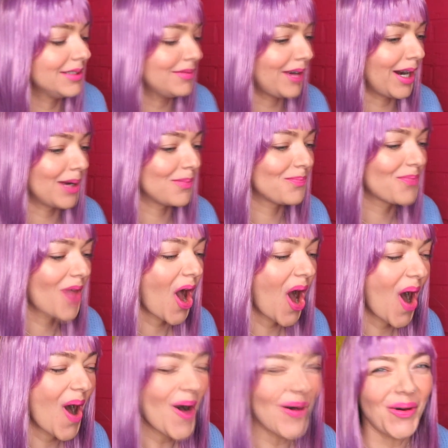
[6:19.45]
Right,
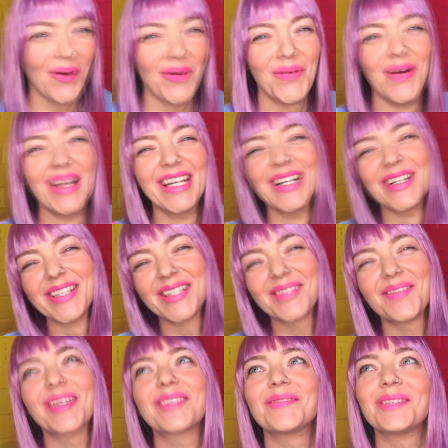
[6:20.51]
oh my god,
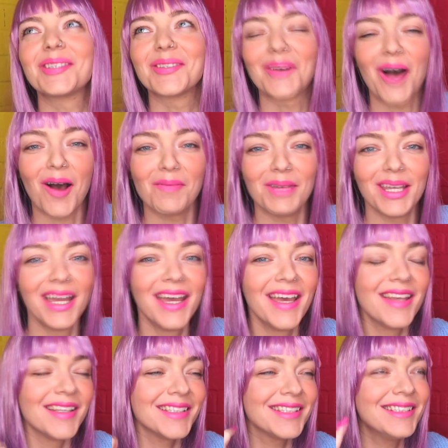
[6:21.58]
this makes me so happy.
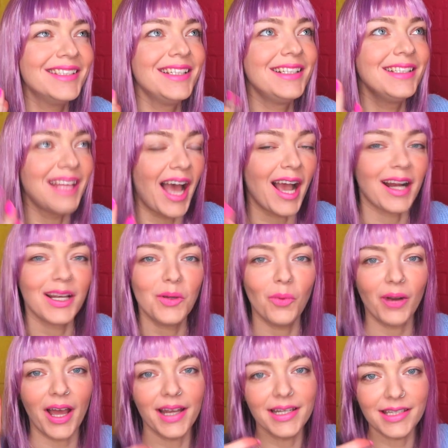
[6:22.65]
This is exactly
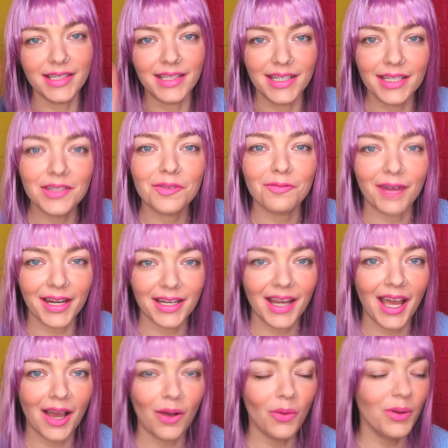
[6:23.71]
what I need right
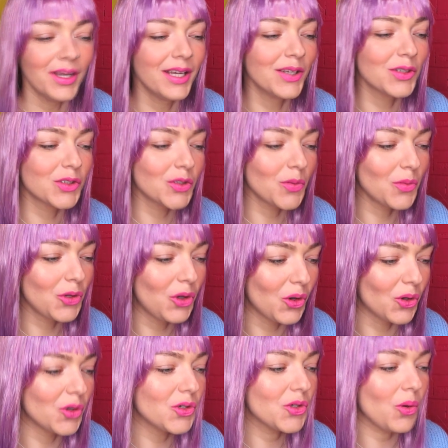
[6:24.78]
now. Some
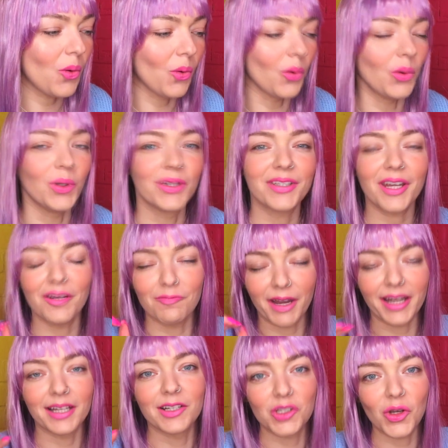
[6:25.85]
good old
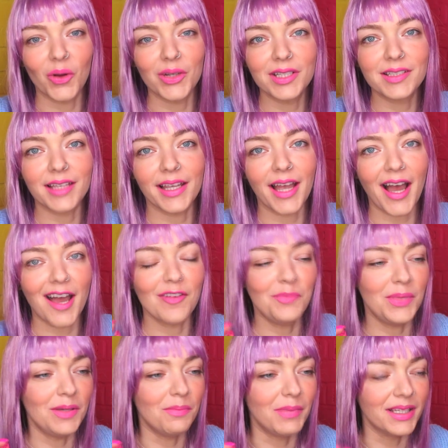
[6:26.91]
Irregular Choice. Like,
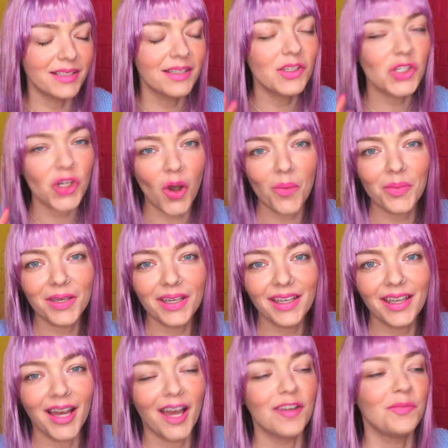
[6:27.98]
I've been missing
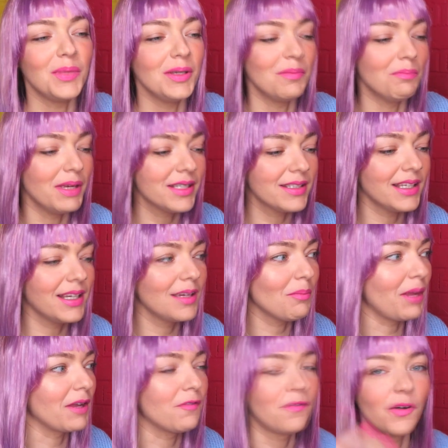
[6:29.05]
shopping, I've been missing
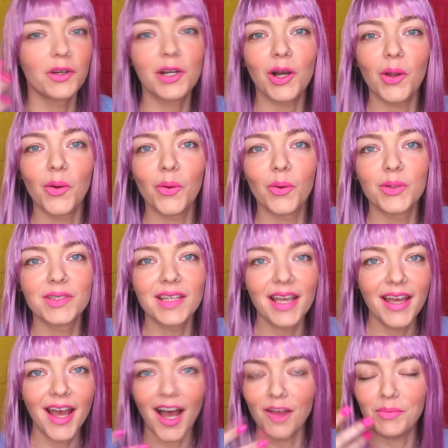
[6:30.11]
my fun clothes,
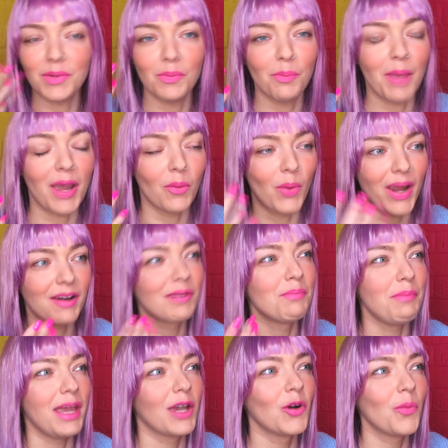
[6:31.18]
I've been
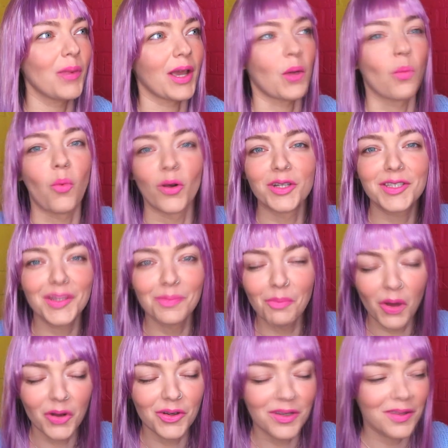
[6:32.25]
wearing makeup like once a
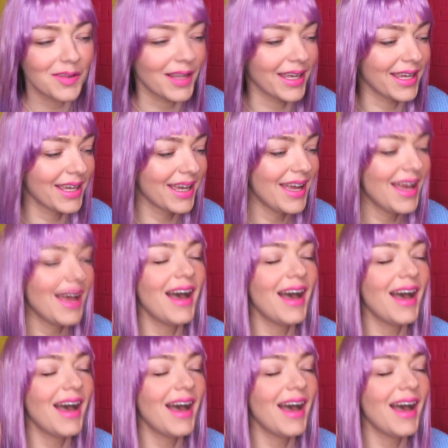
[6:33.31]
month. Like,